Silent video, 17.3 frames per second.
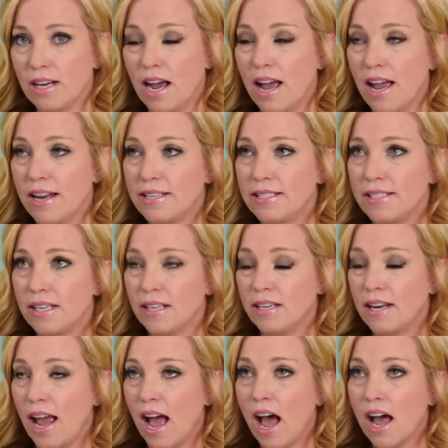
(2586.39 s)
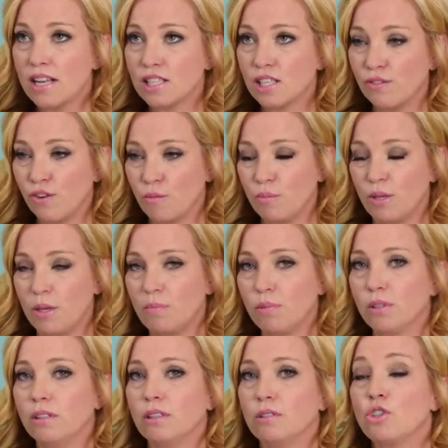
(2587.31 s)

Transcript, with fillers: I did ask for people,